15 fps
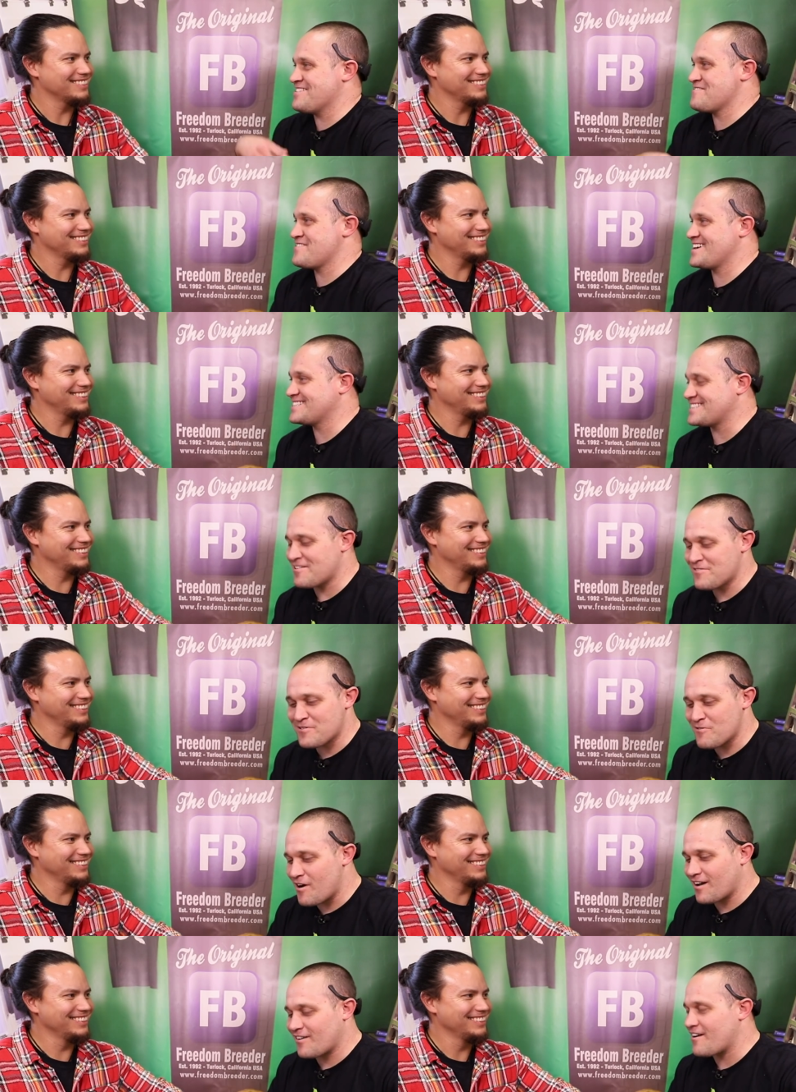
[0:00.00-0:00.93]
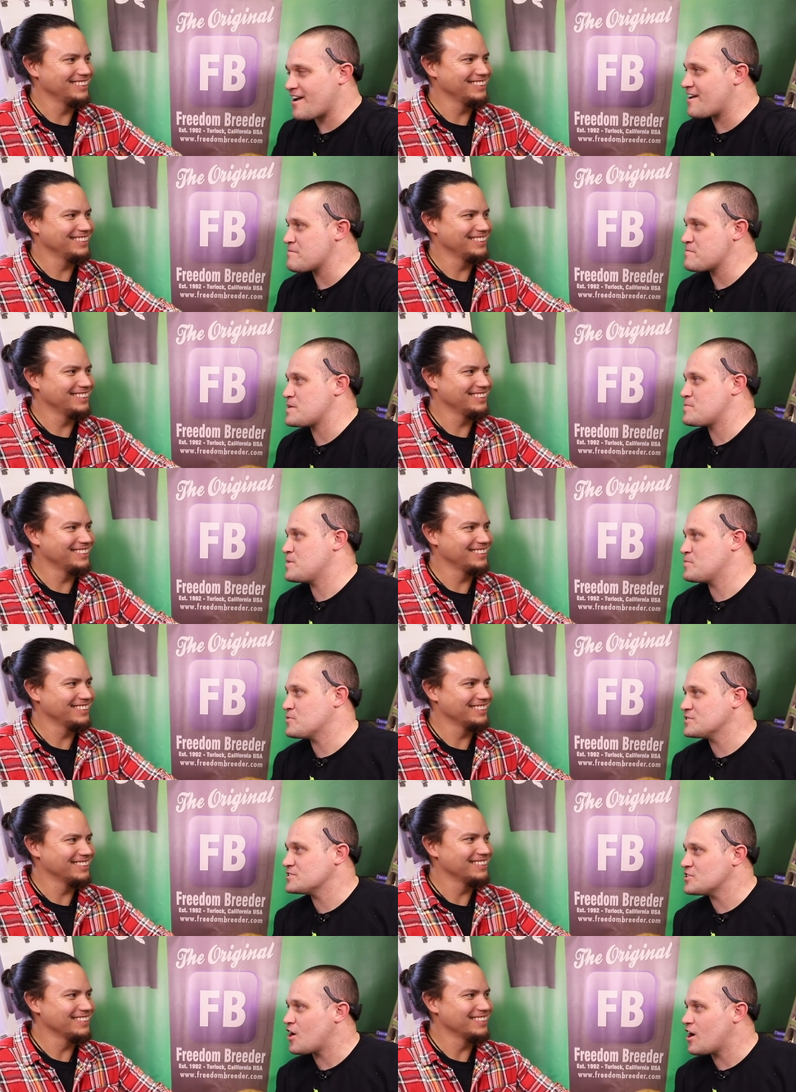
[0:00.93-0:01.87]
Speaker 1: know what I mean? Because I want to walk around and meet people
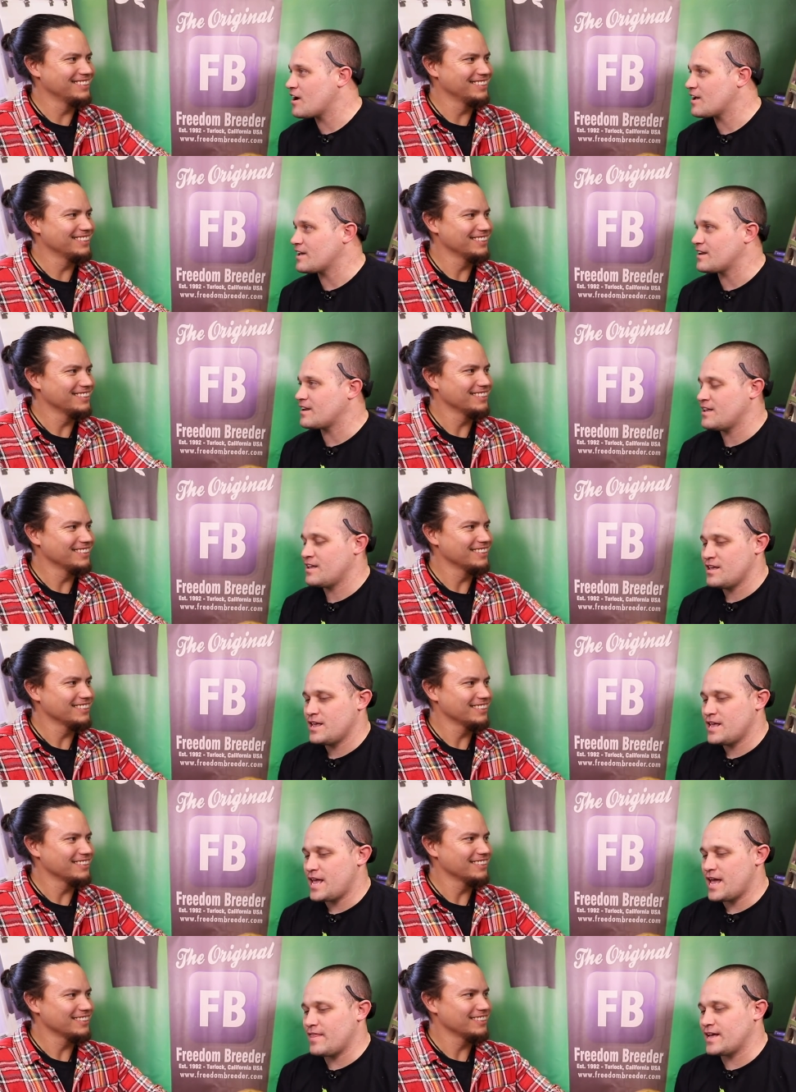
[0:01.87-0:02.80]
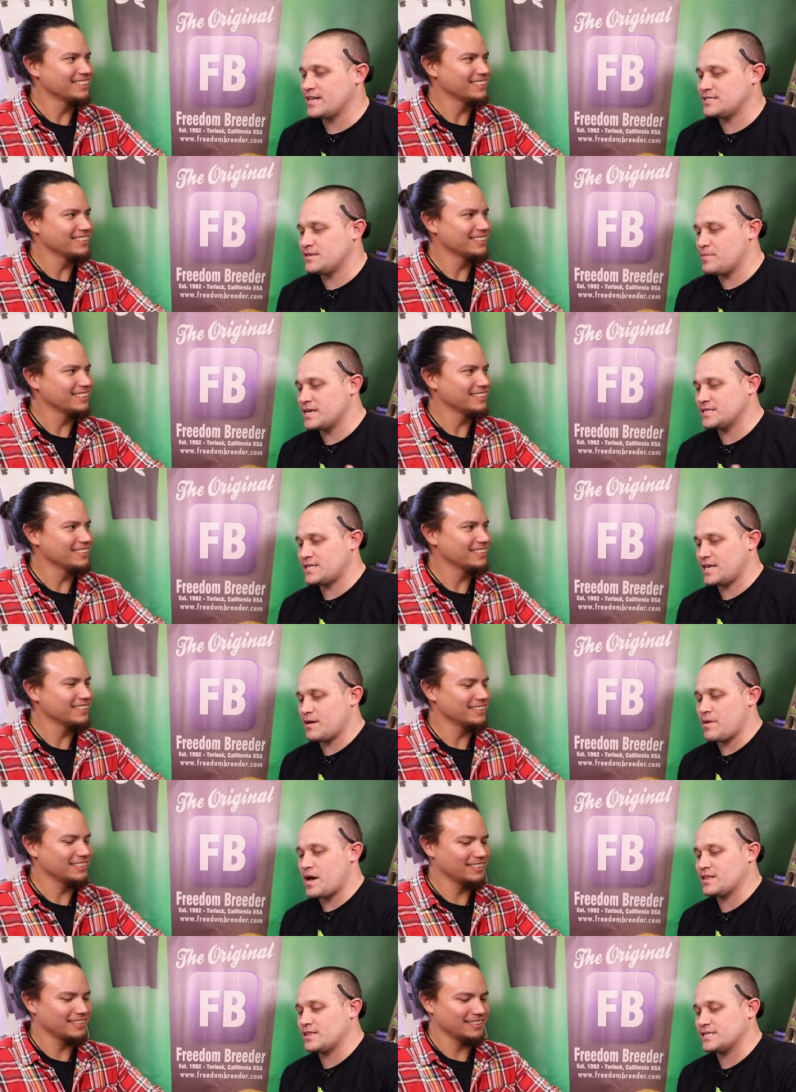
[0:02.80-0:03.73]
and talk. And, and that's the best thing
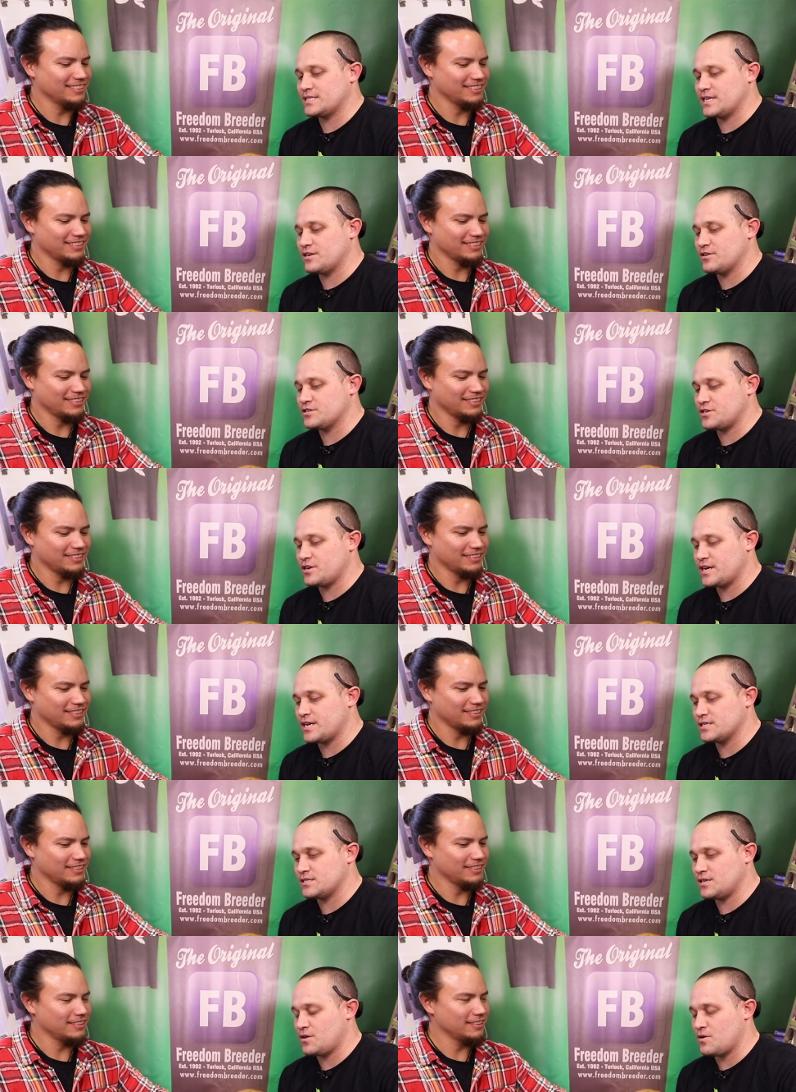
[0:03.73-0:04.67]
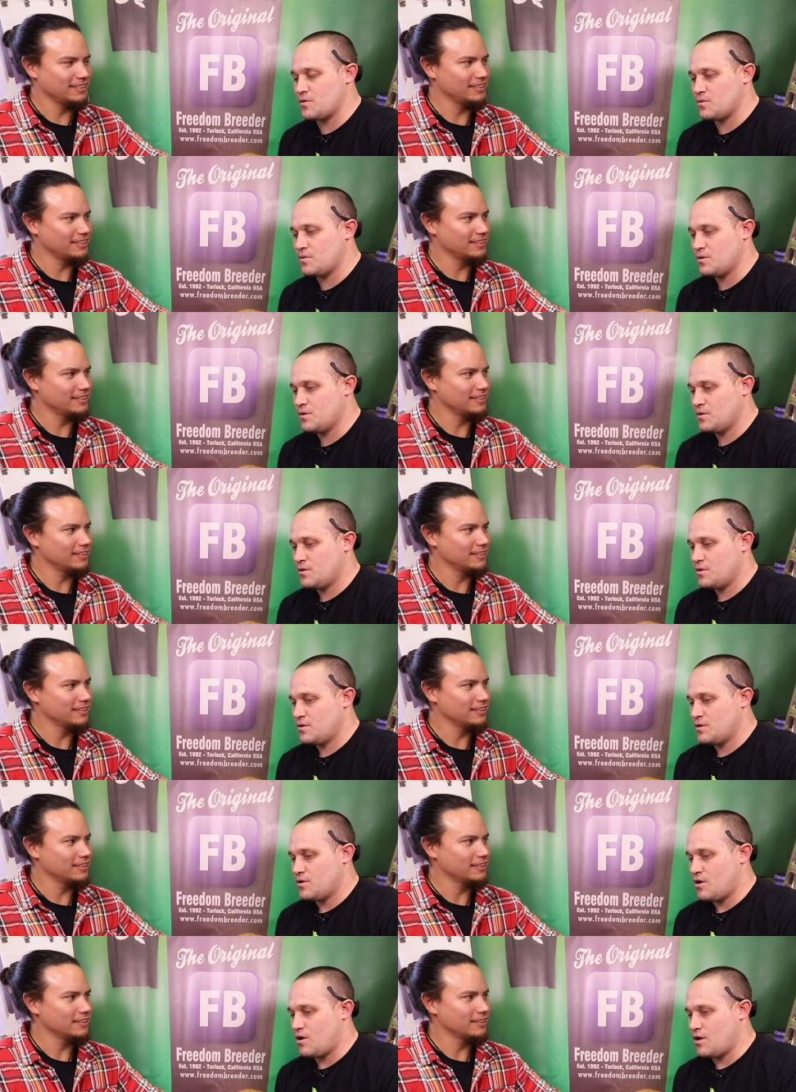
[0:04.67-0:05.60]
about this industry is, you know,
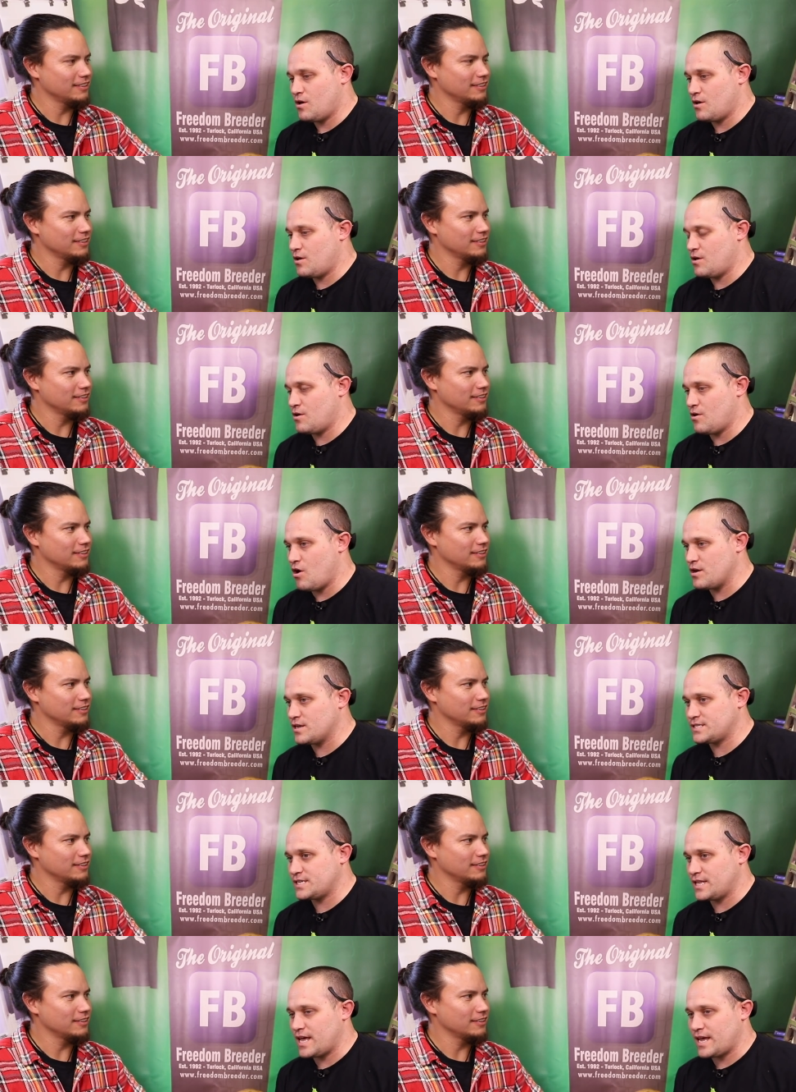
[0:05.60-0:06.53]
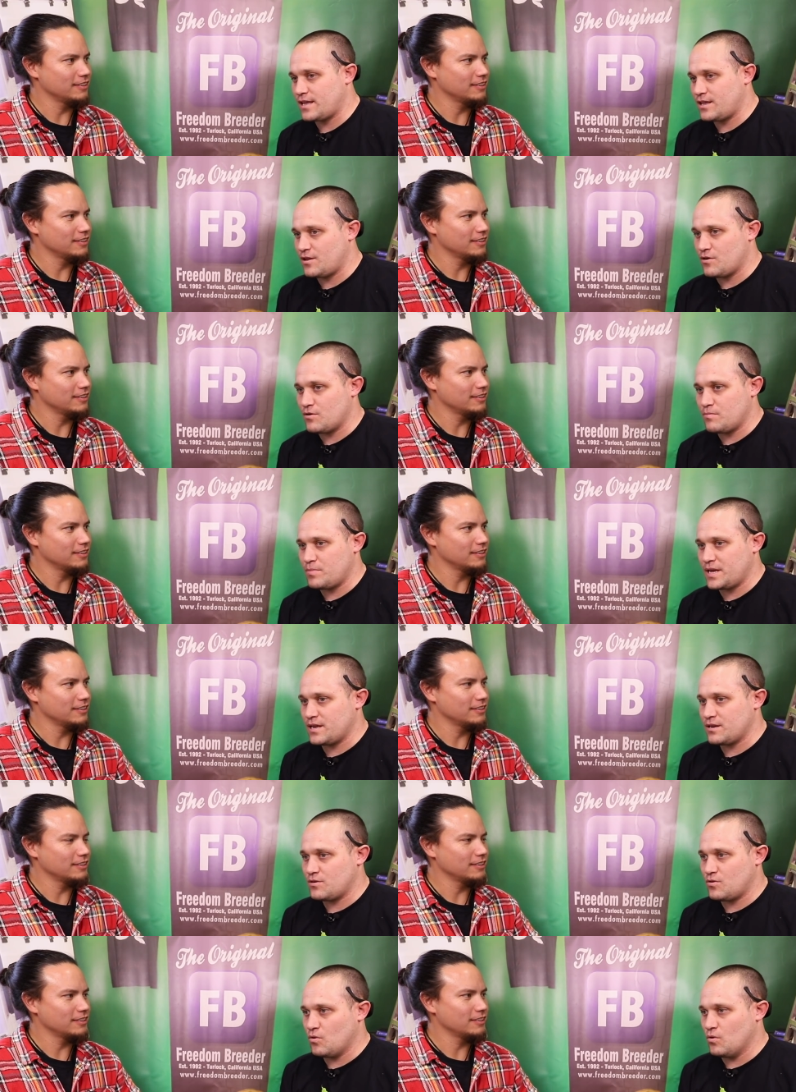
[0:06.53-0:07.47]
honestly, like, you know,
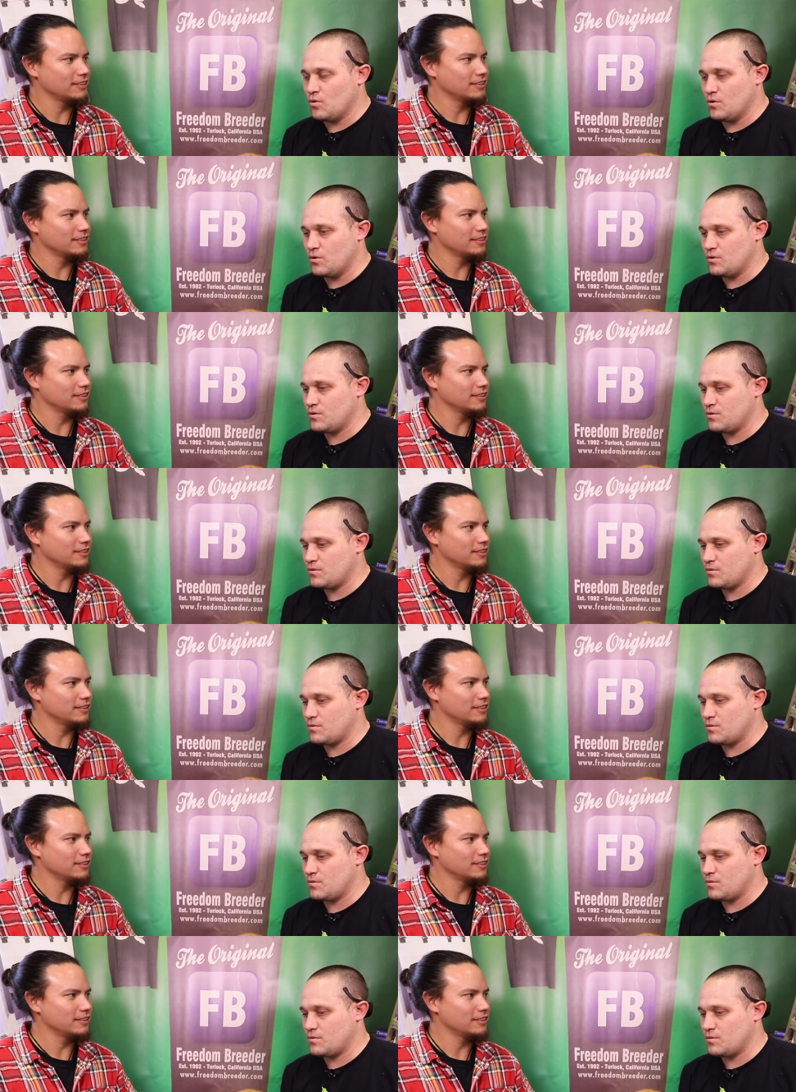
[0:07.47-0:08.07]
being cool.